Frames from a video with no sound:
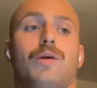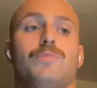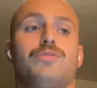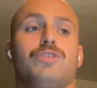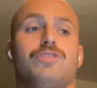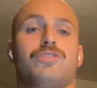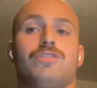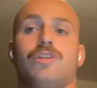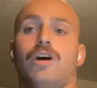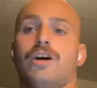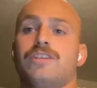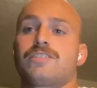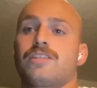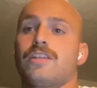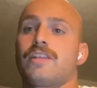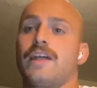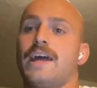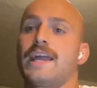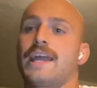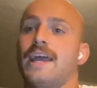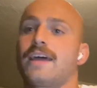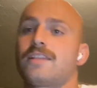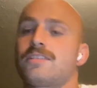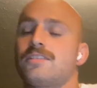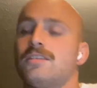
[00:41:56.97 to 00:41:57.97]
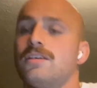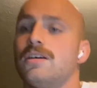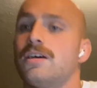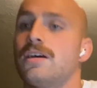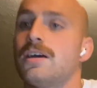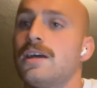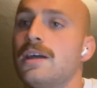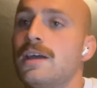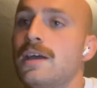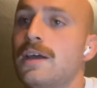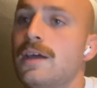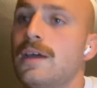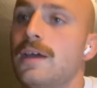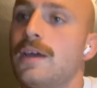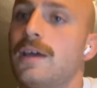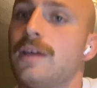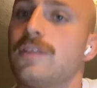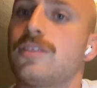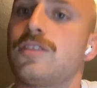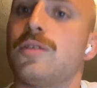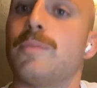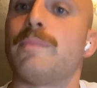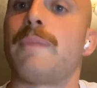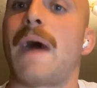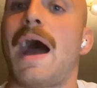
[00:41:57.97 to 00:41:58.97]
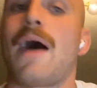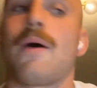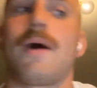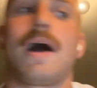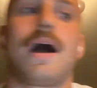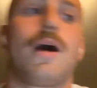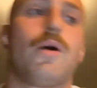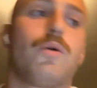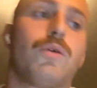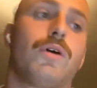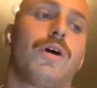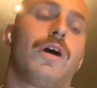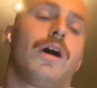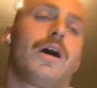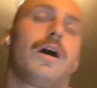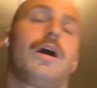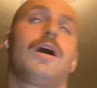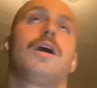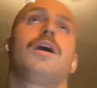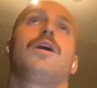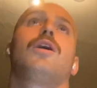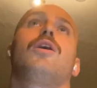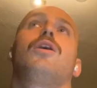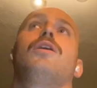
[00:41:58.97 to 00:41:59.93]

So it's nice that they get to bow out